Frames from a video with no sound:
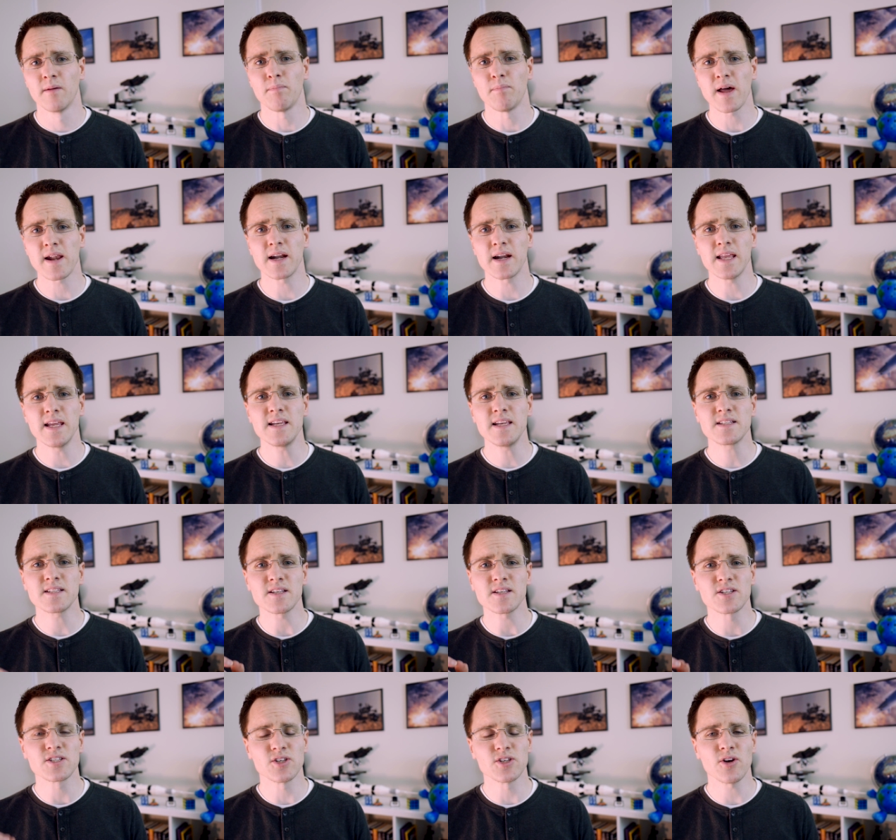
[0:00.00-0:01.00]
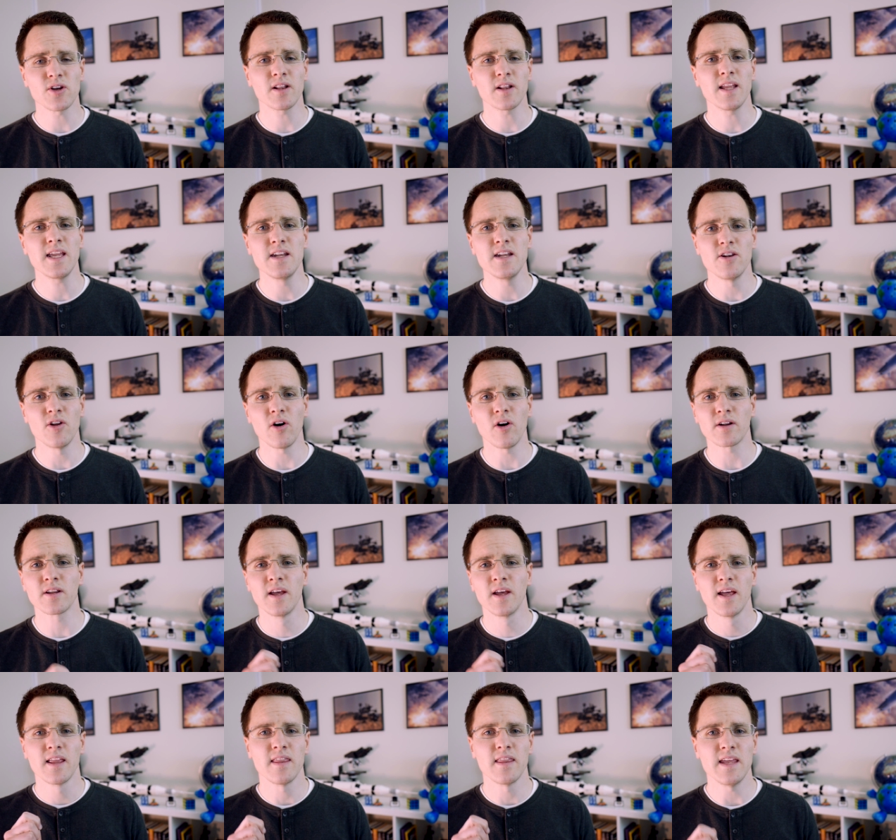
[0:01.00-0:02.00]
But it is certainly not
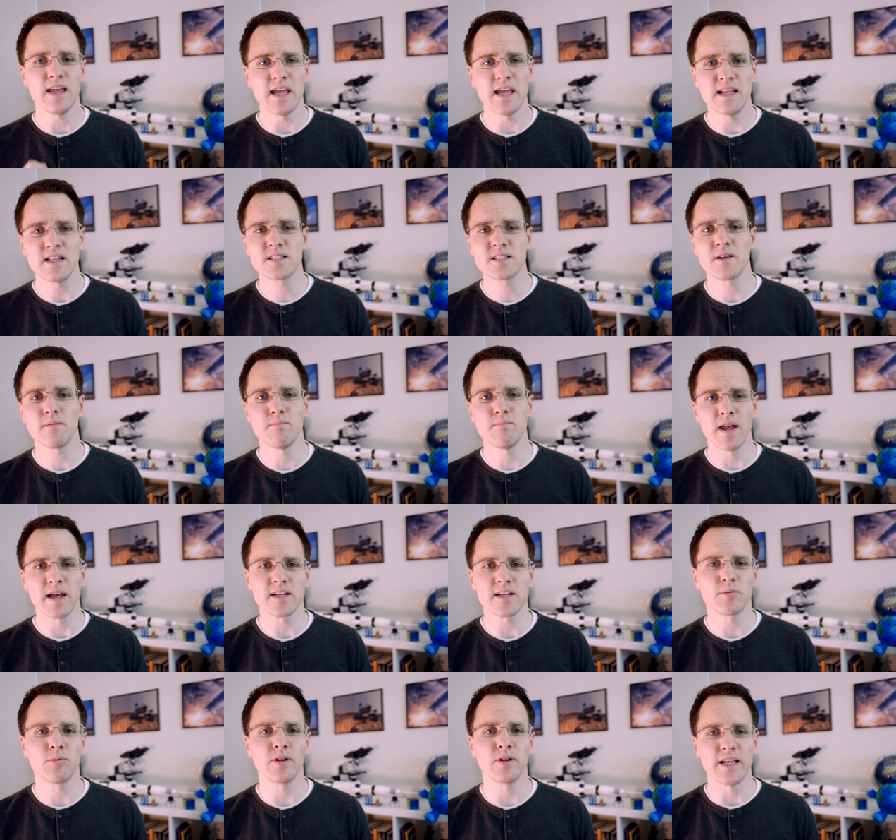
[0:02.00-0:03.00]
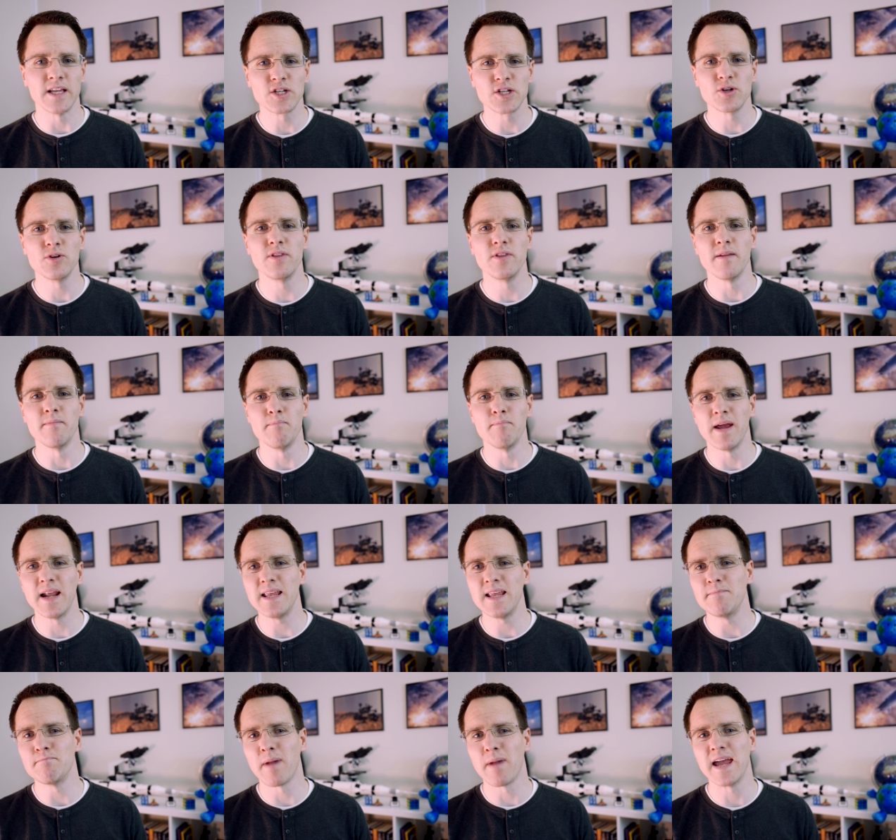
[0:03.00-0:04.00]
the insurmountable issue that
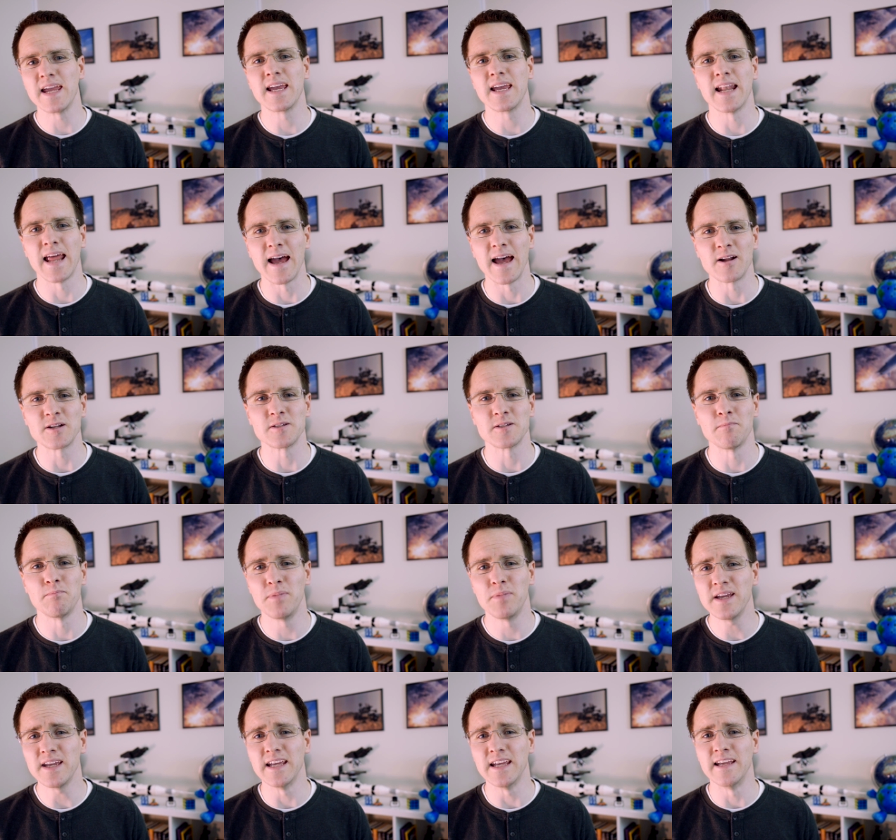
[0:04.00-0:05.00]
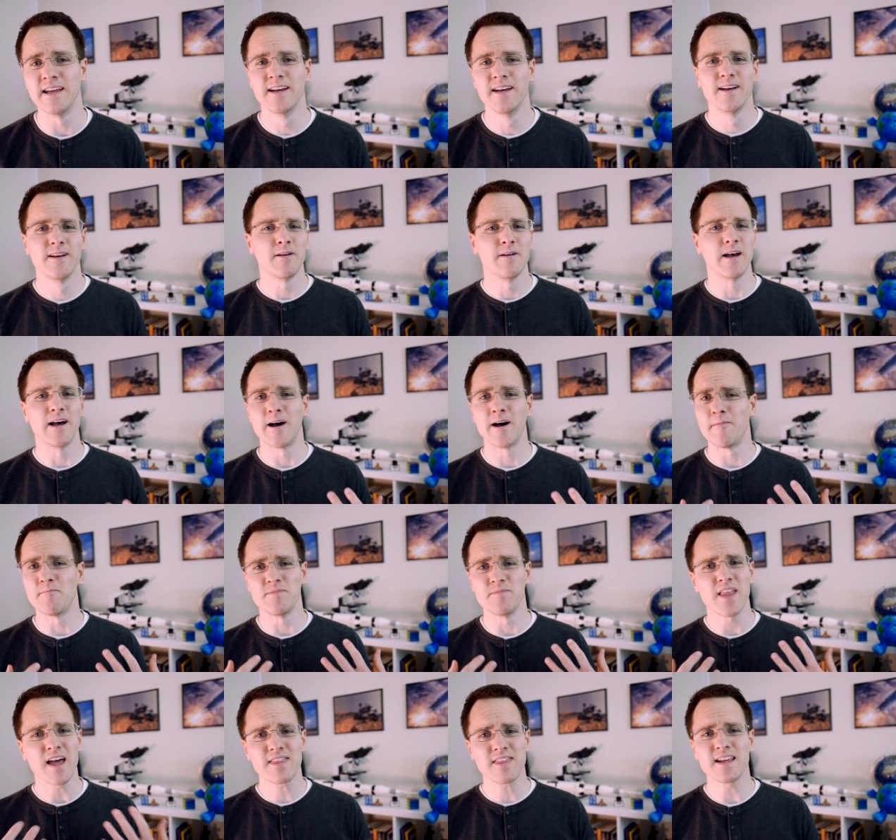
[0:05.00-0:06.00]
many make it out to be.
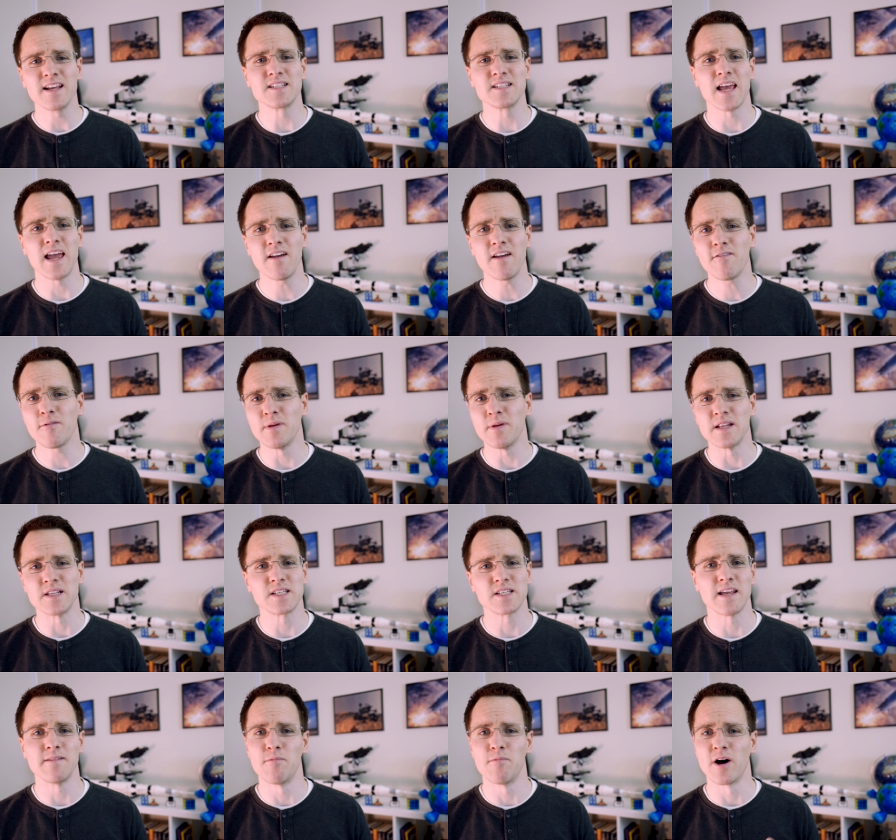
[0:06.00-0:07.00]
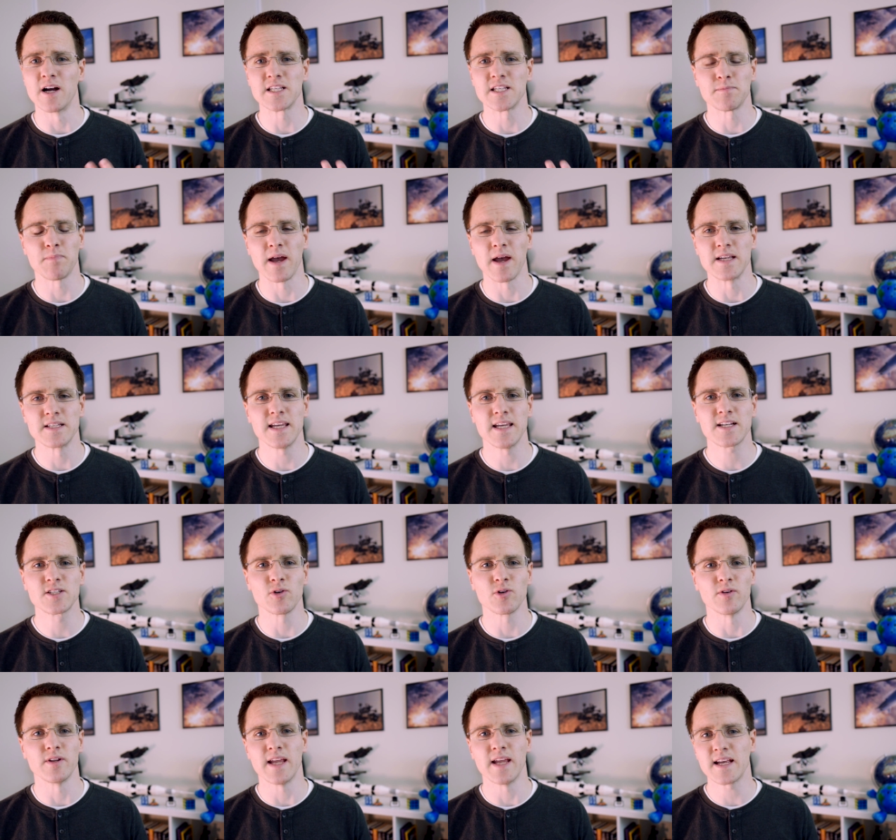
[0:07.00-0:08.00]
Um, nothing has ever been said by
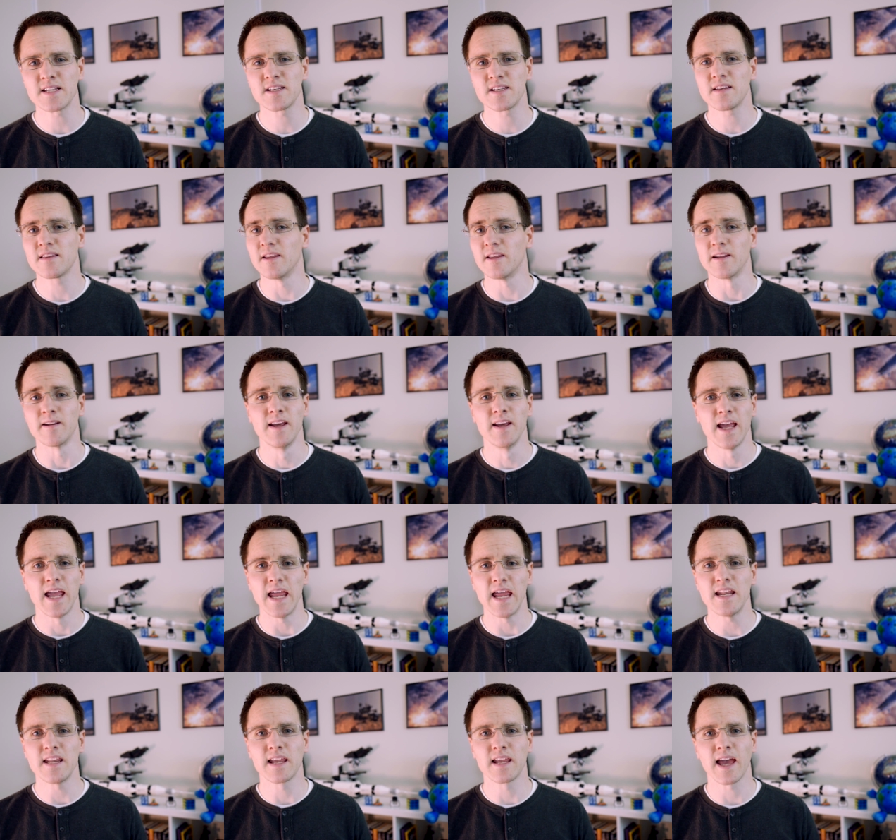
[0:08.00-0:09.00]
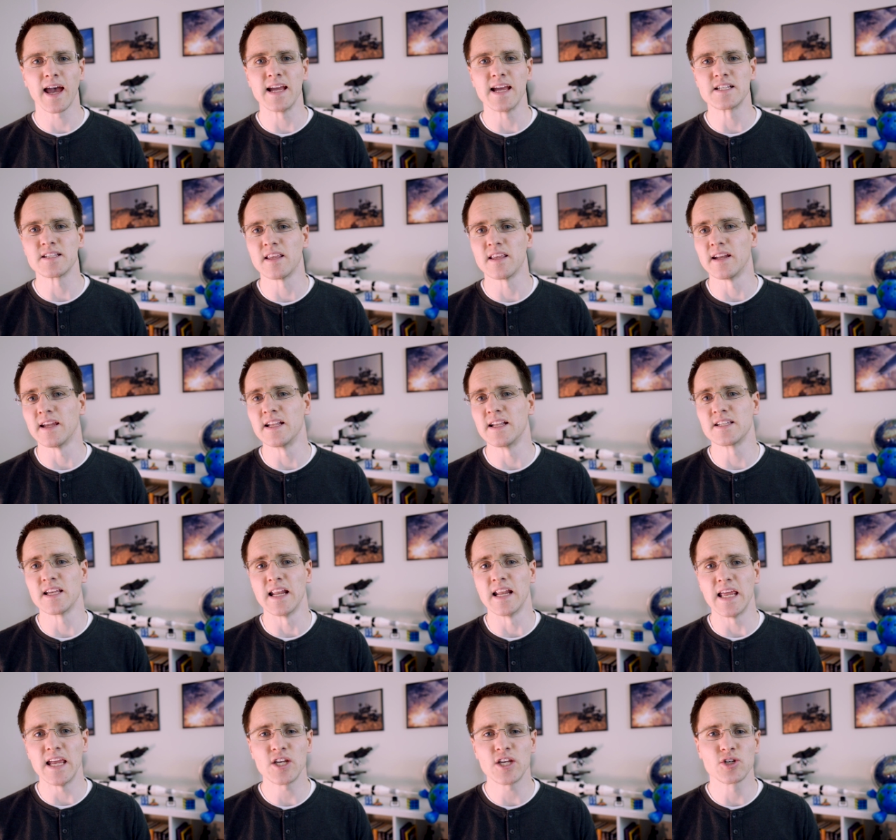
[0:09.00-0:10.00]
SpaceX or NASA that indicates that it's
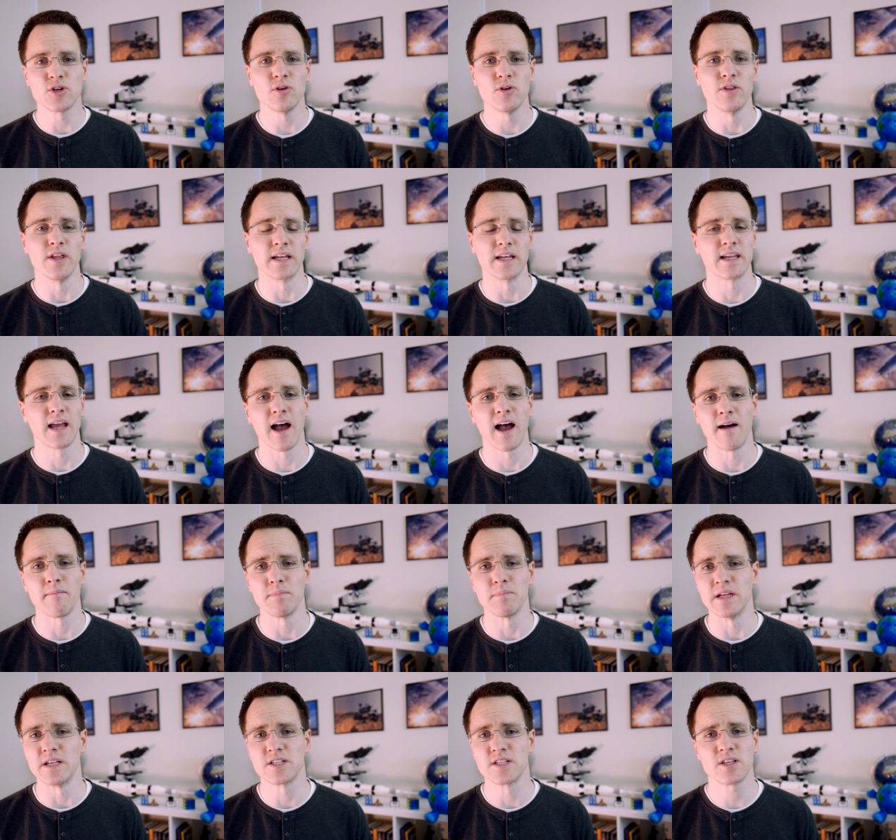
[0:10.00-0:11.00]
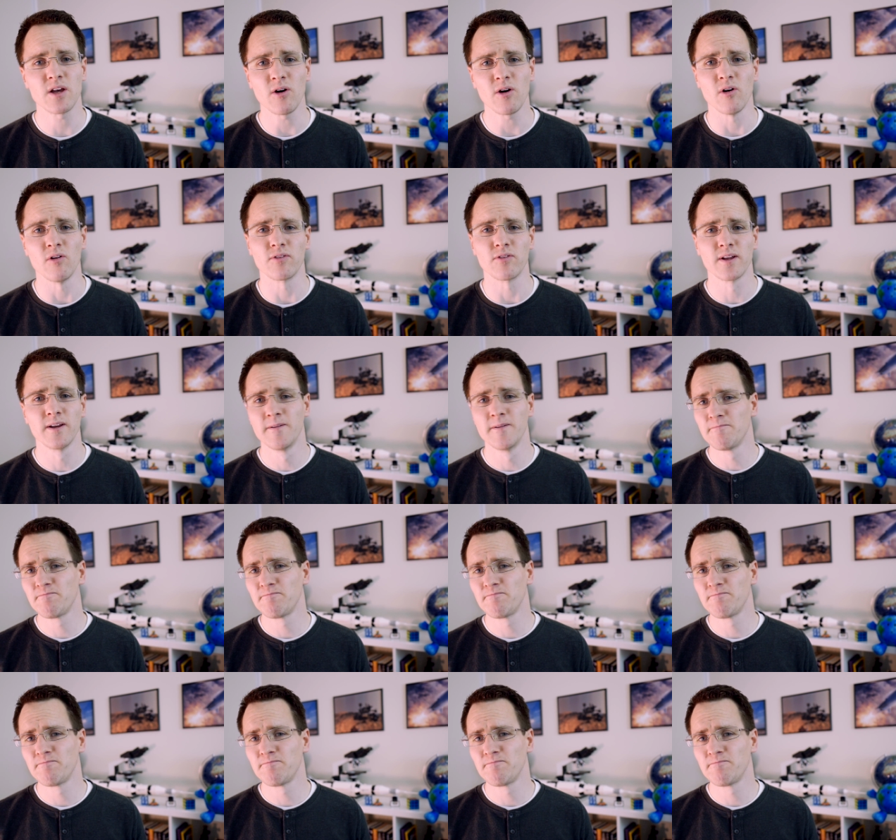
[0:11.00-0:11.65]
an issue that can't be solved.